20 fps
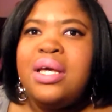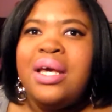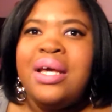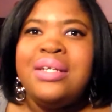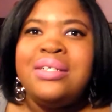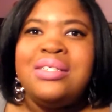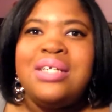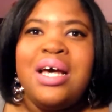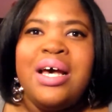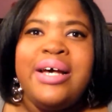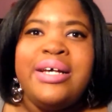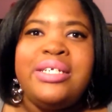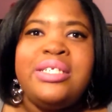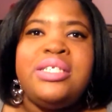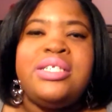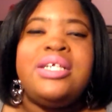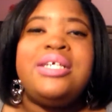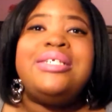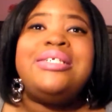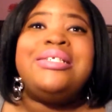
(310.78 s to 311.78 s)
it does
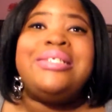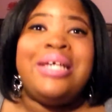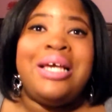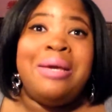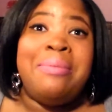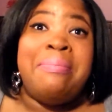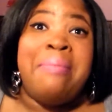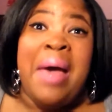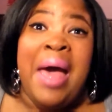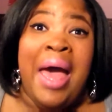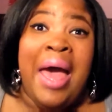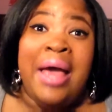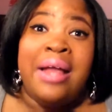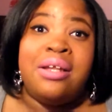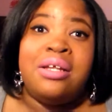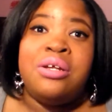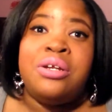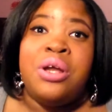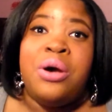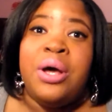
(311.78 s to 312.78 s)
seem matte.
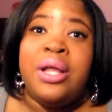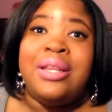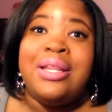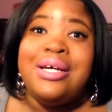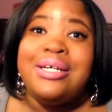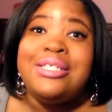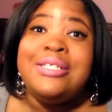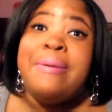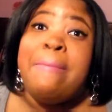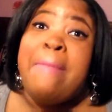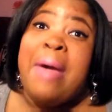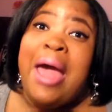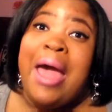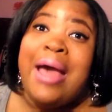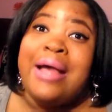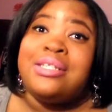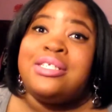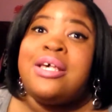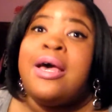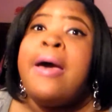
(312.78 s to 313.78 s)
You know, it looks
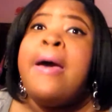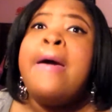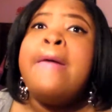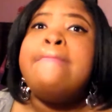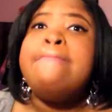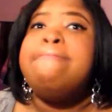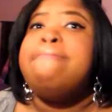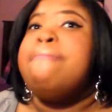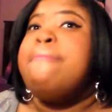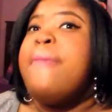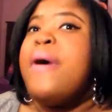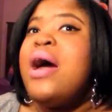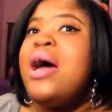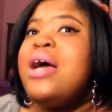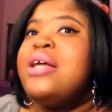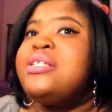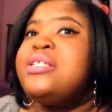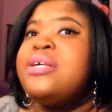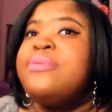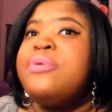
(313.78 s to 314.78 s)
matte.
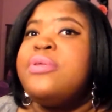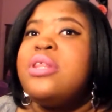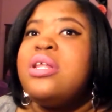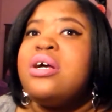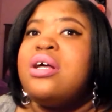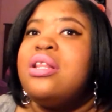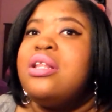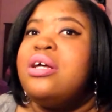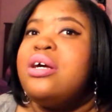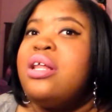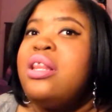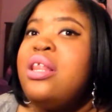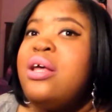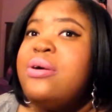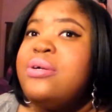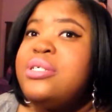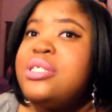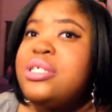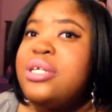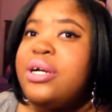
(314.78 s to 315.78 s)
But if you look a little
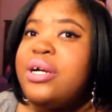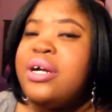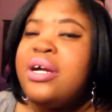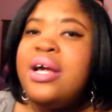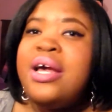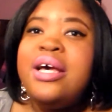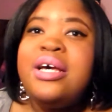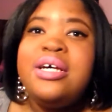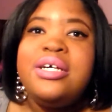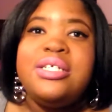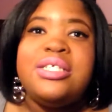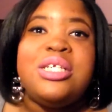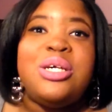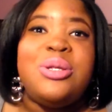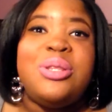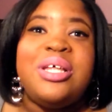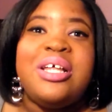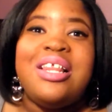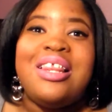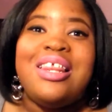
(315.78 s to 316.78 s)
closer
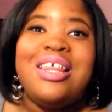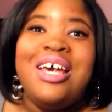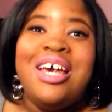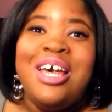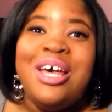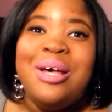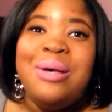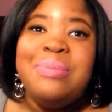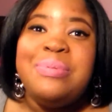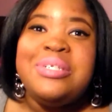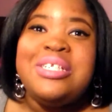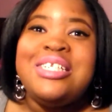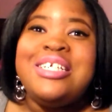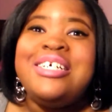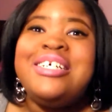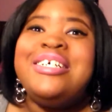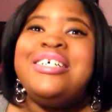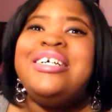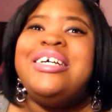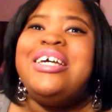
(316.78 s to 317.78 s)
to the
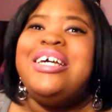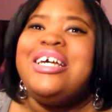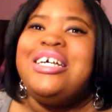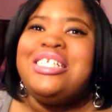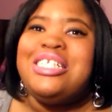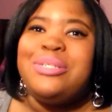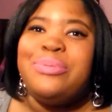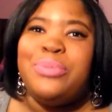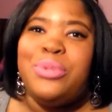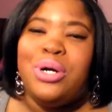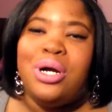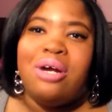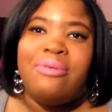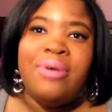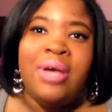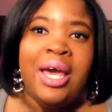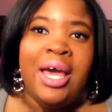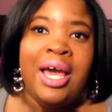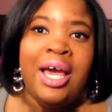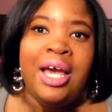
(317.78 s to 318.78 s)
lips, it's more
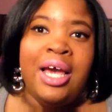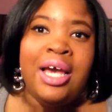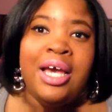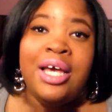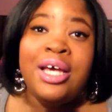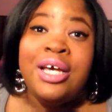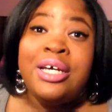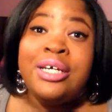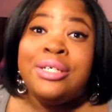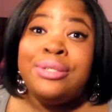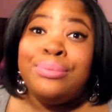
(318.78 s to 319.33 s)
of a